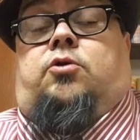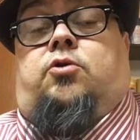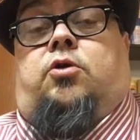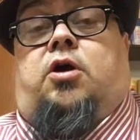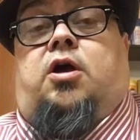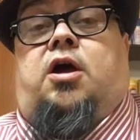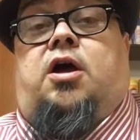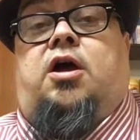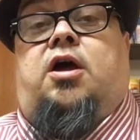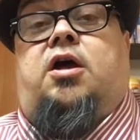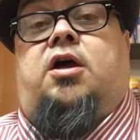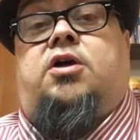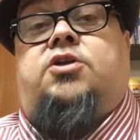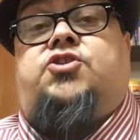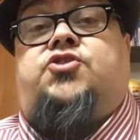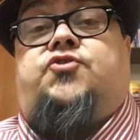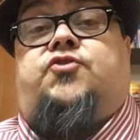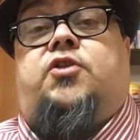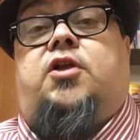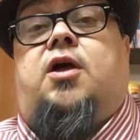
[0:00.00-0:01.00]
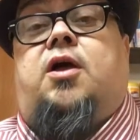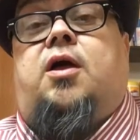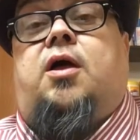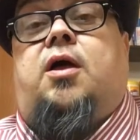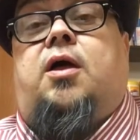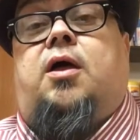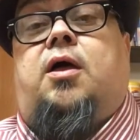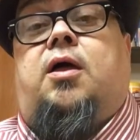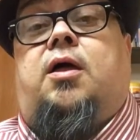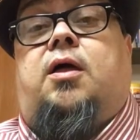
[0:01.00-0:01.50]
Garage
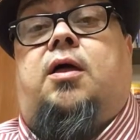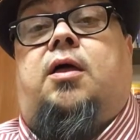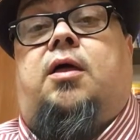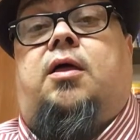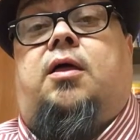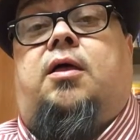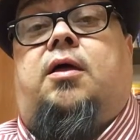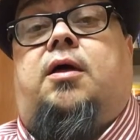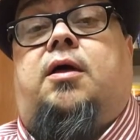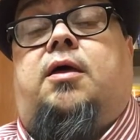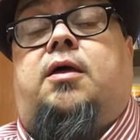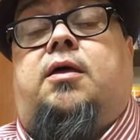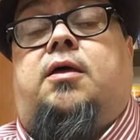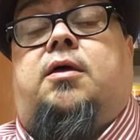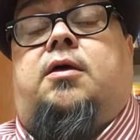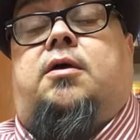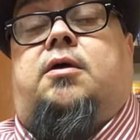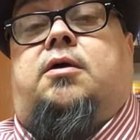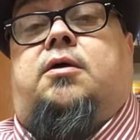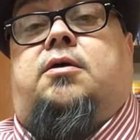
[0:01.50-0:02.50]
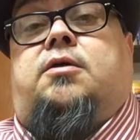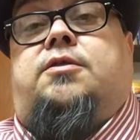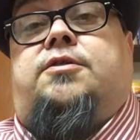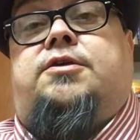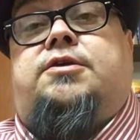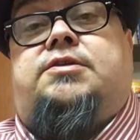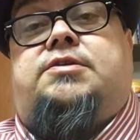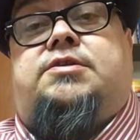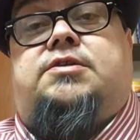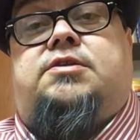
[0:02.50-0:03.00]
vlog.
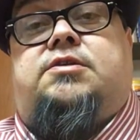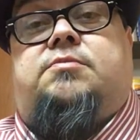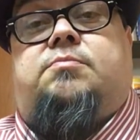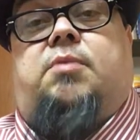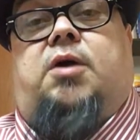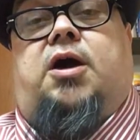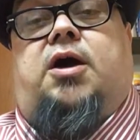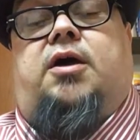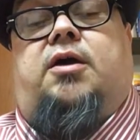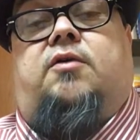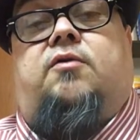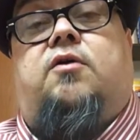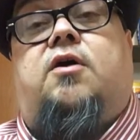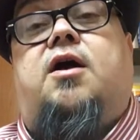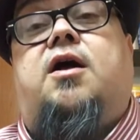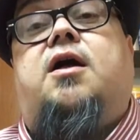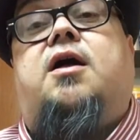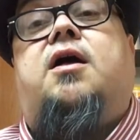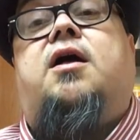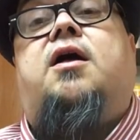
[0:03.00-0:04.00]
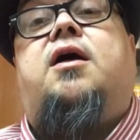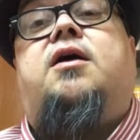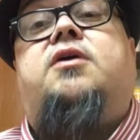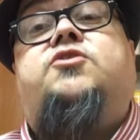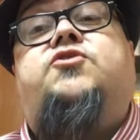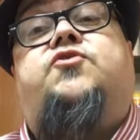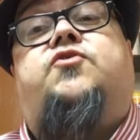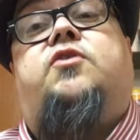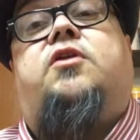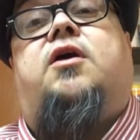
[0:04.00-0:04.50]
This is my
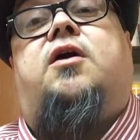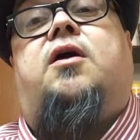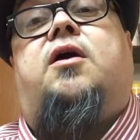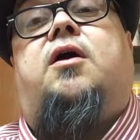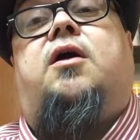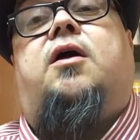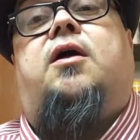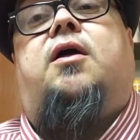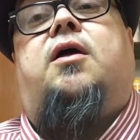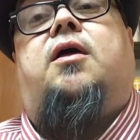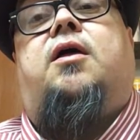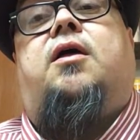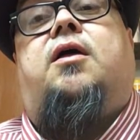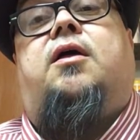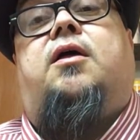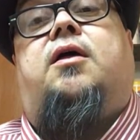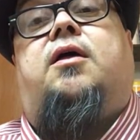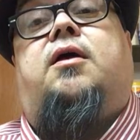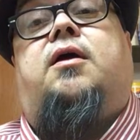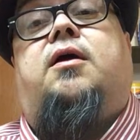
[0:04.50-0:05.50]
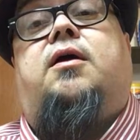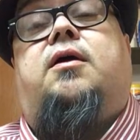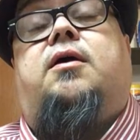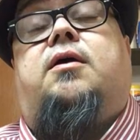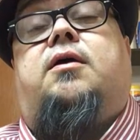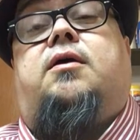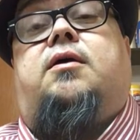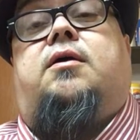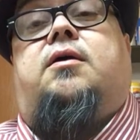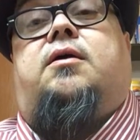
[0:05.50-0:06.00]
garage vlog.
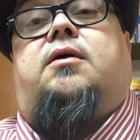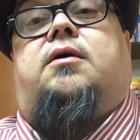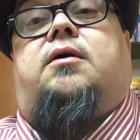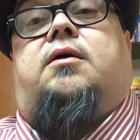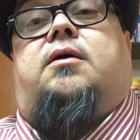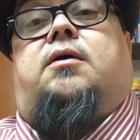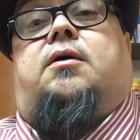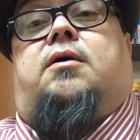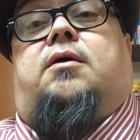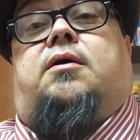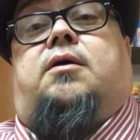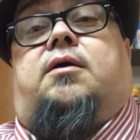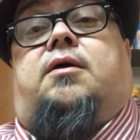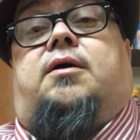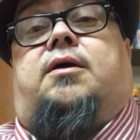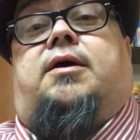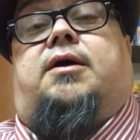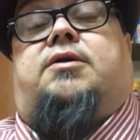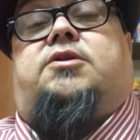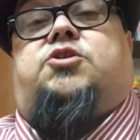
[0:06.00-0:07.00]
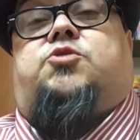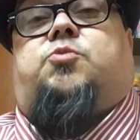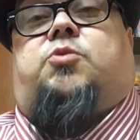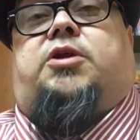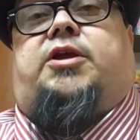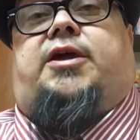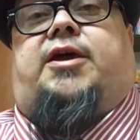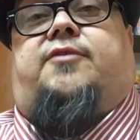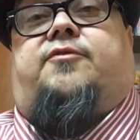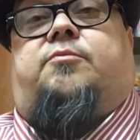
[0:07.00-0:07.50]
Hey, I just
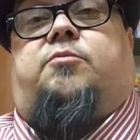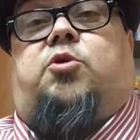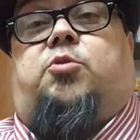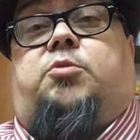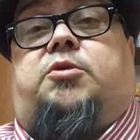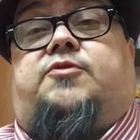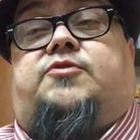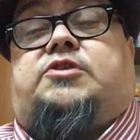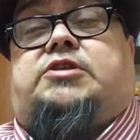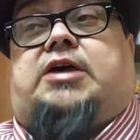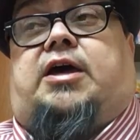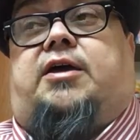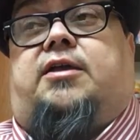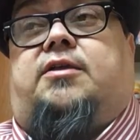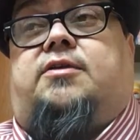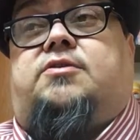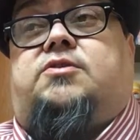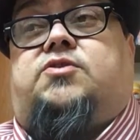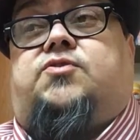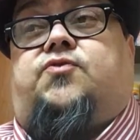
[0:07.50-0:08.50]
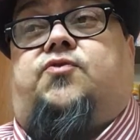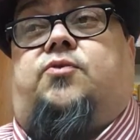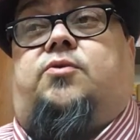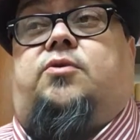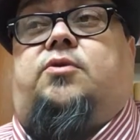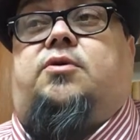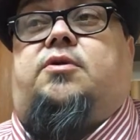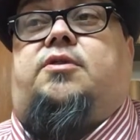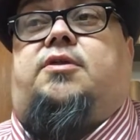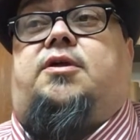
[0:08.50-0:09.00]
want to have a moment of silence
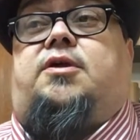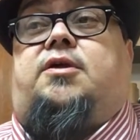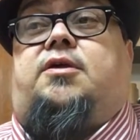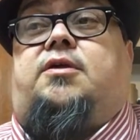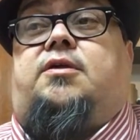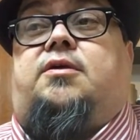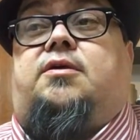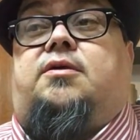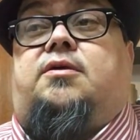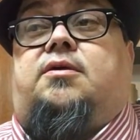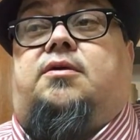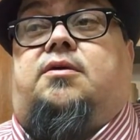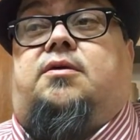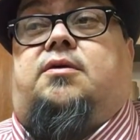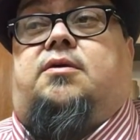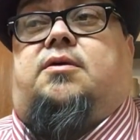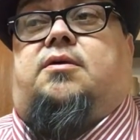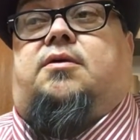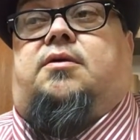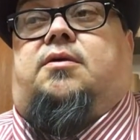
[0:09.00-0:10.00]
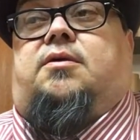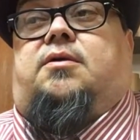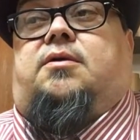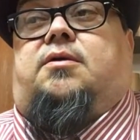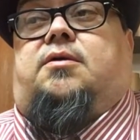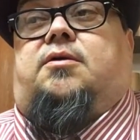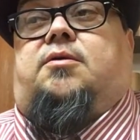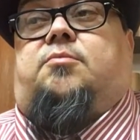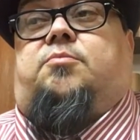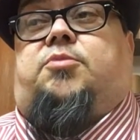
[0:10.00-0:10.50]
for the
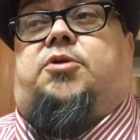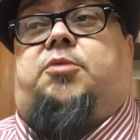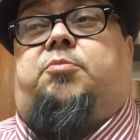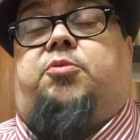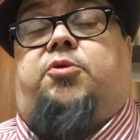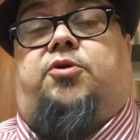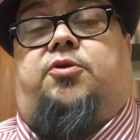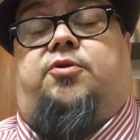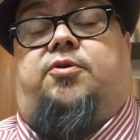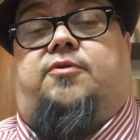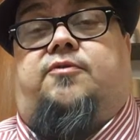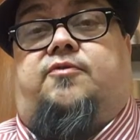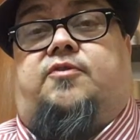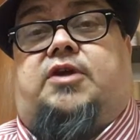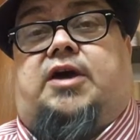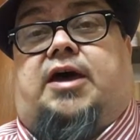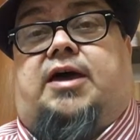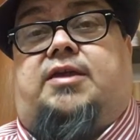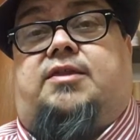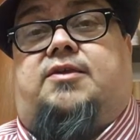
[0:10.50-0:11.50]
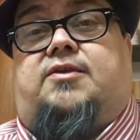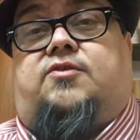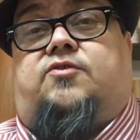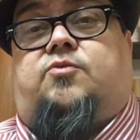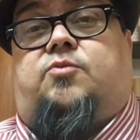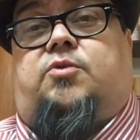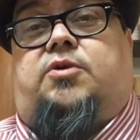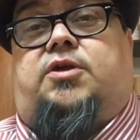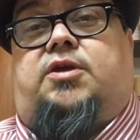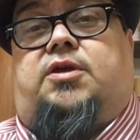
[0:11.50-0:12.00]
people who have died
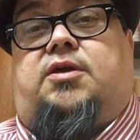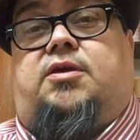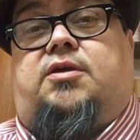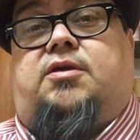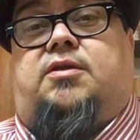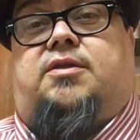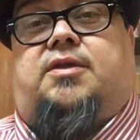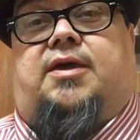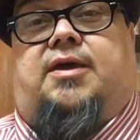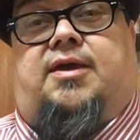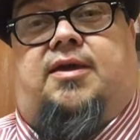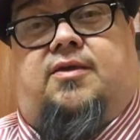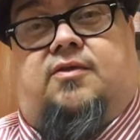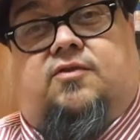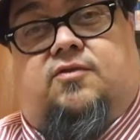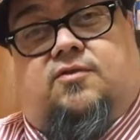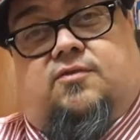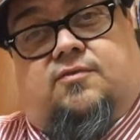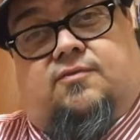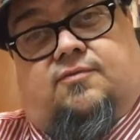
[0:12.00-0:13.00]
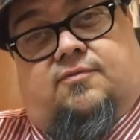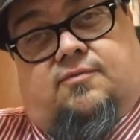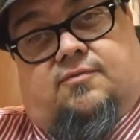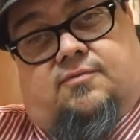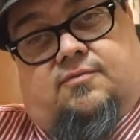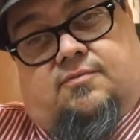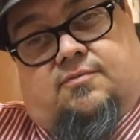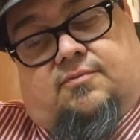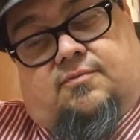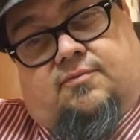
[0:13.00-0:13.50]
this week at the hands of
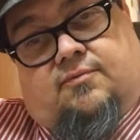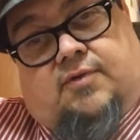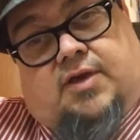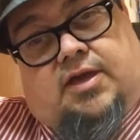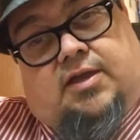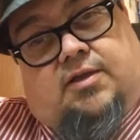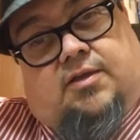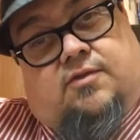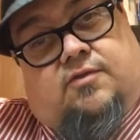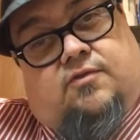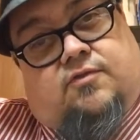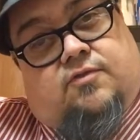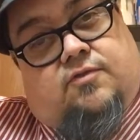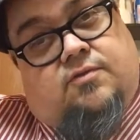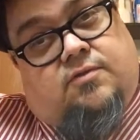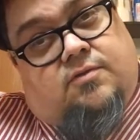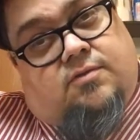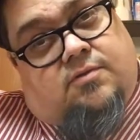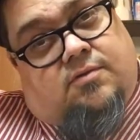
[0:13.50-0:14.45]
violence.